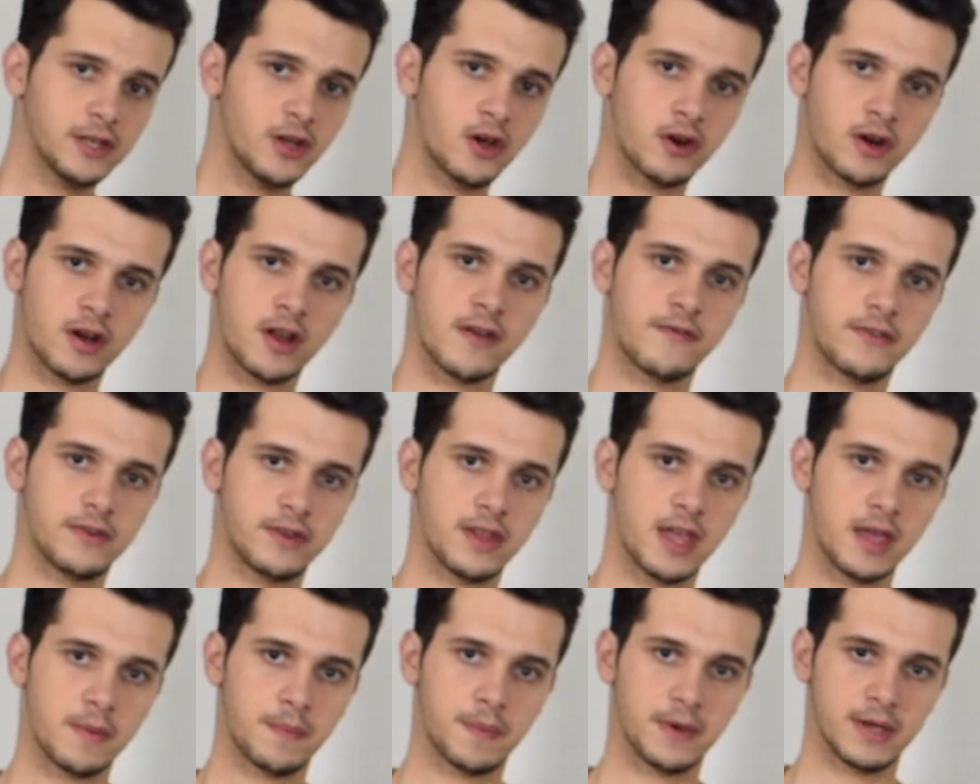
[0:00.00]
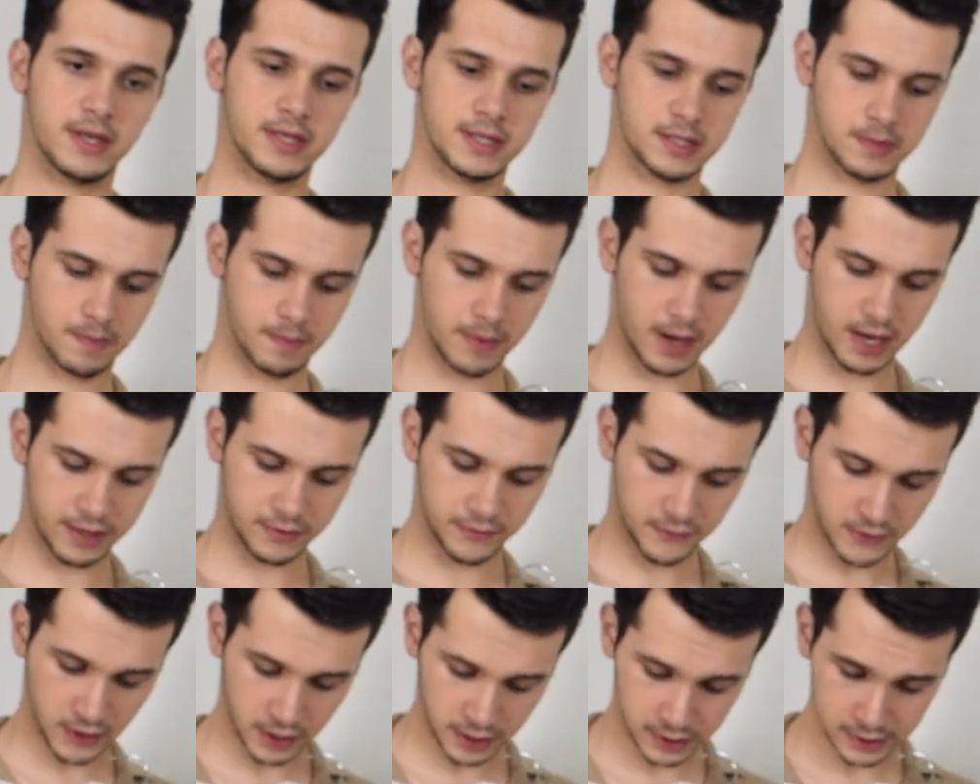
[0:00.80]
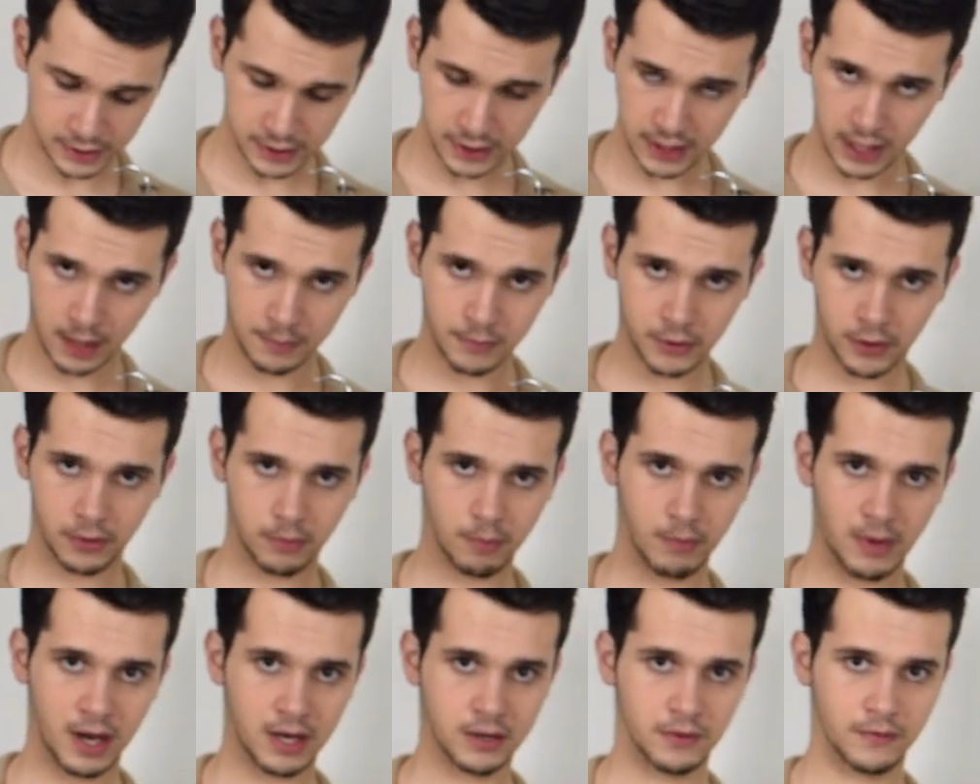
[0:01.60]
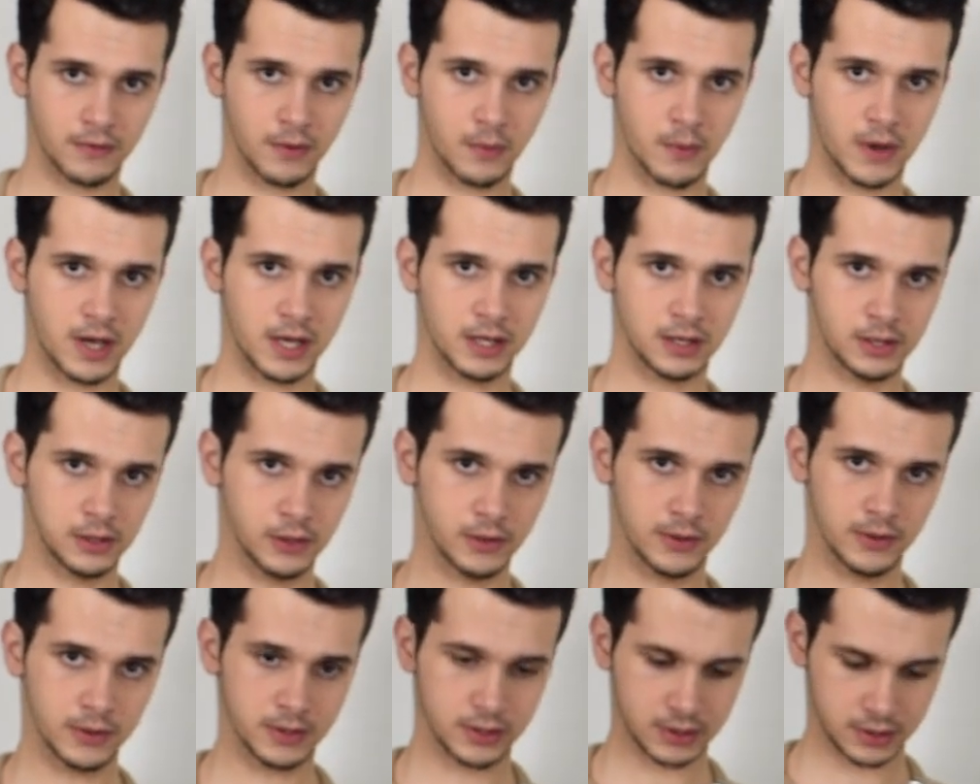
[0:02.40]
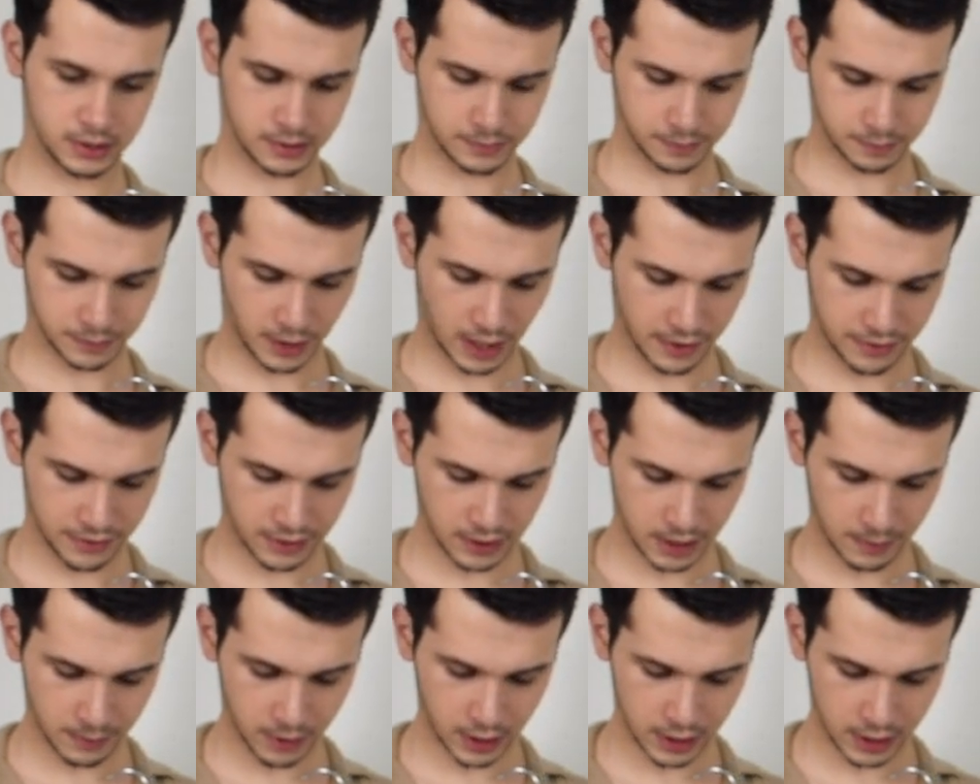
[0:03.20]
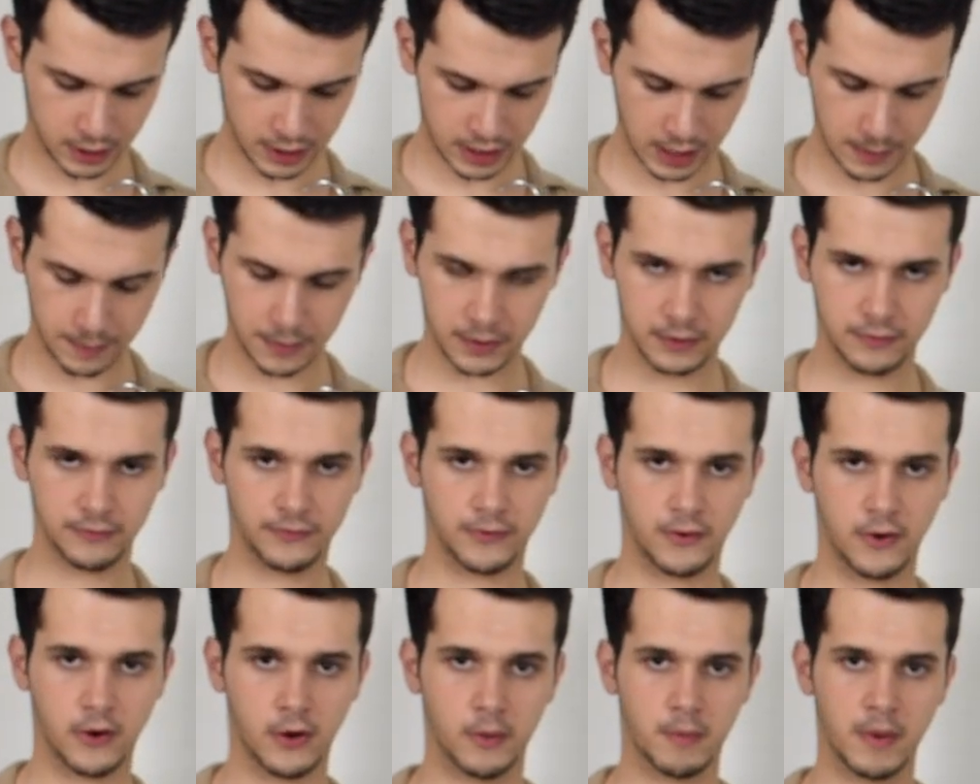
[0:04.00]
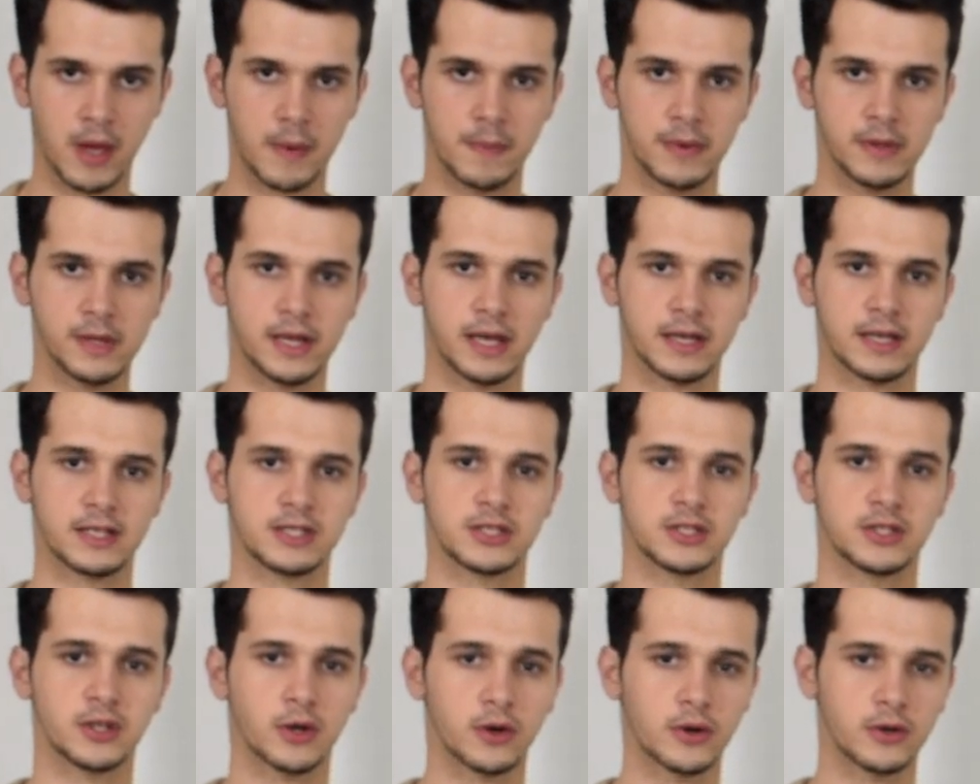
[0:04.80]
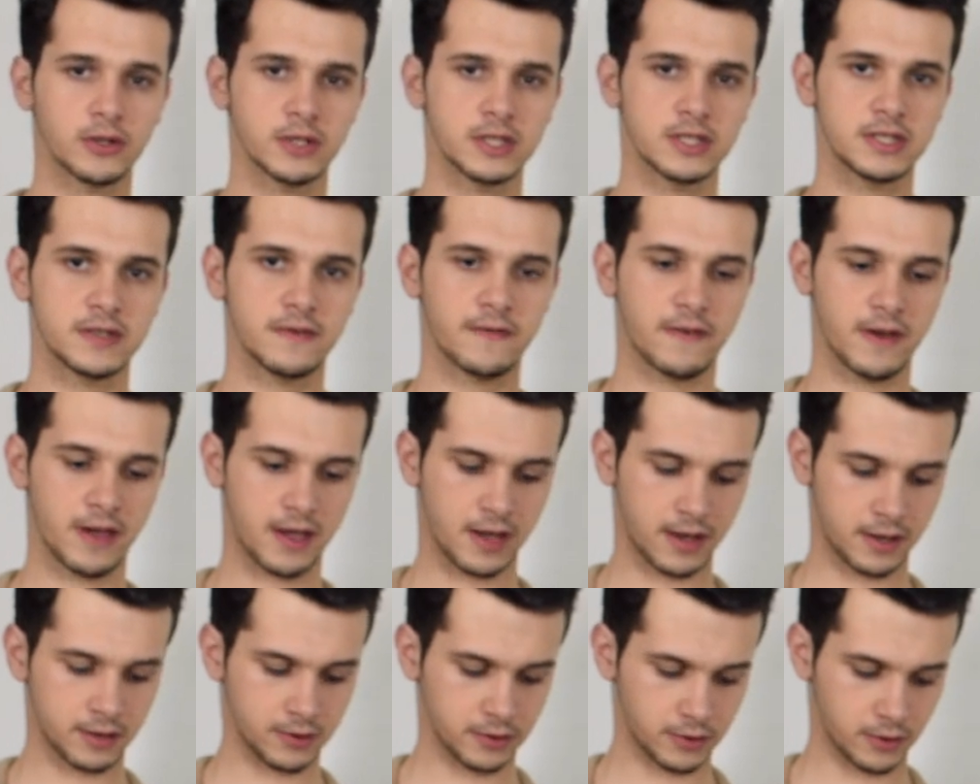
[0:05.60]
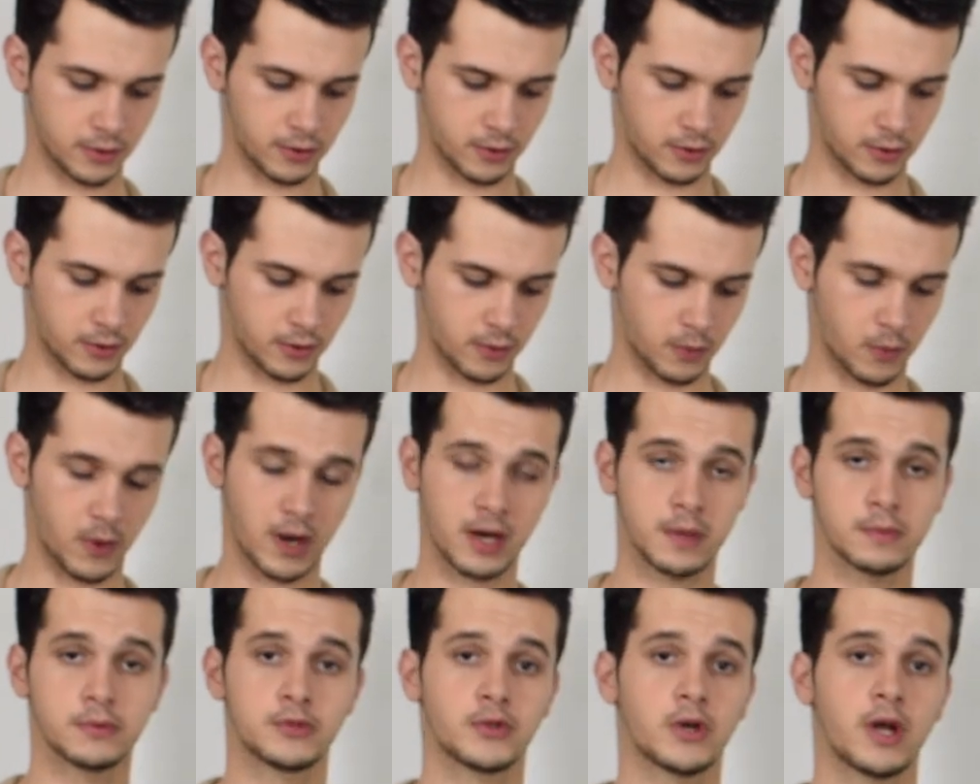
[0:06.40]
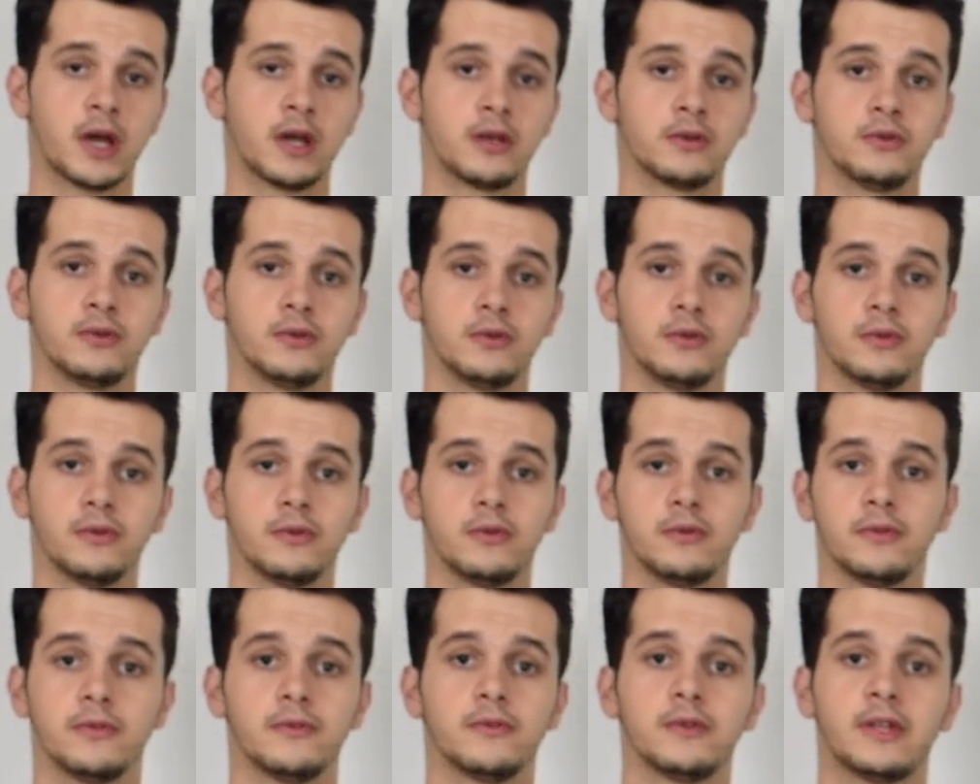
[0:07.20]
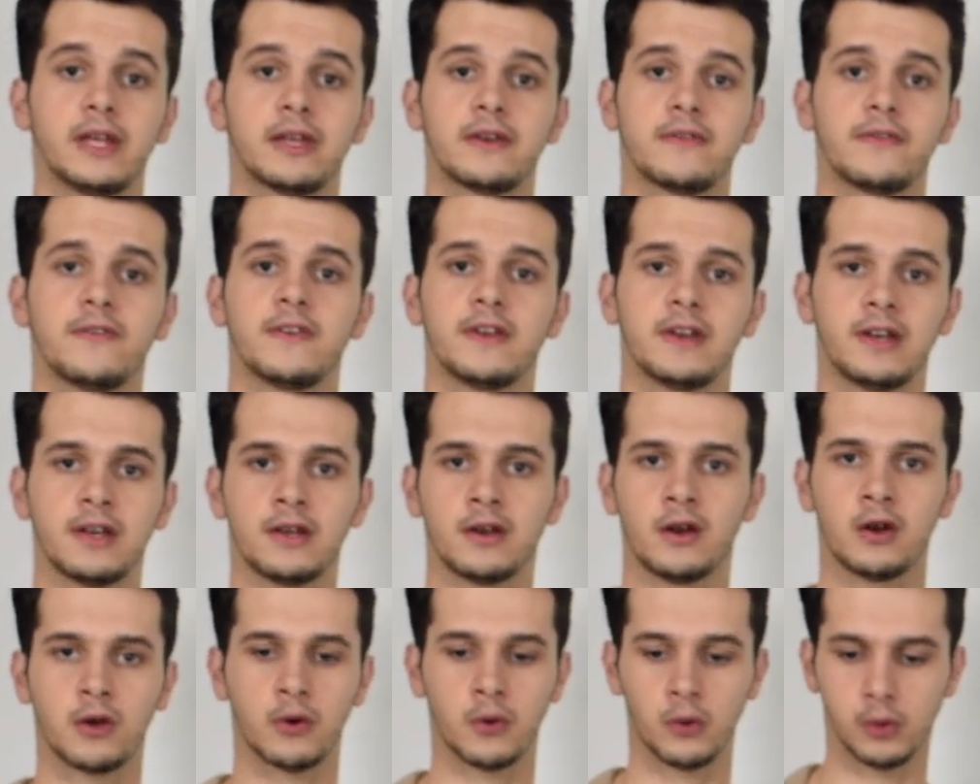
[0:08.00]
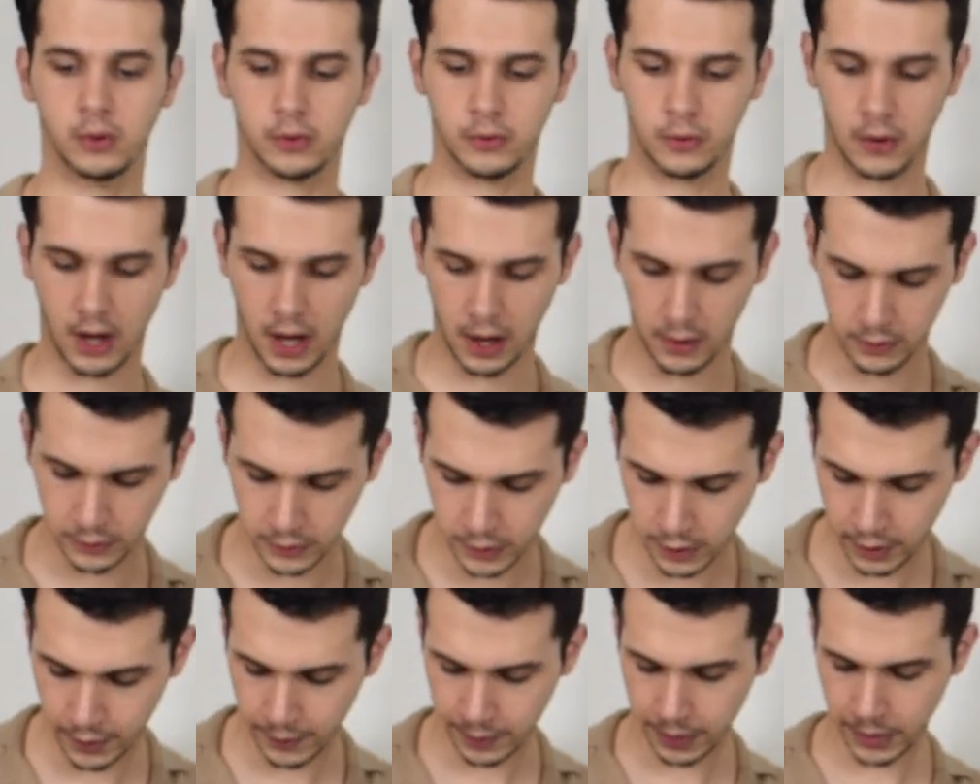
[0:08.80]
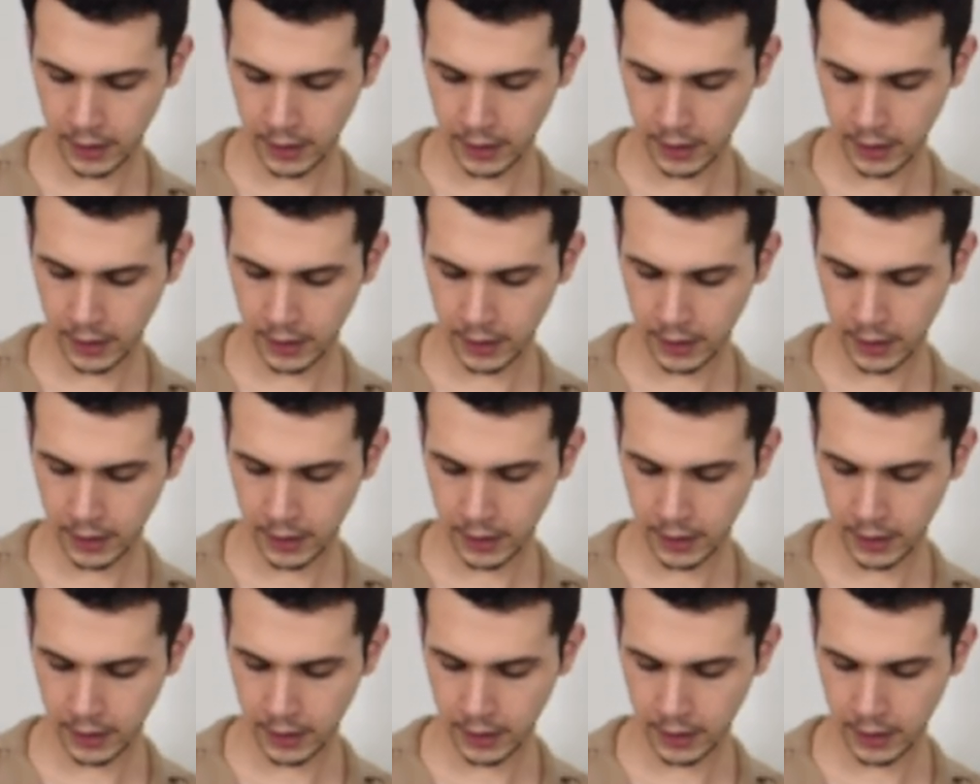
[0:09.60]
not an everyday piece, but frankly, I'm not mad of the way it looks. I think I'm gonna keep it for maybe like a sororities event or when I'm trying to like fit in on a cool crowd.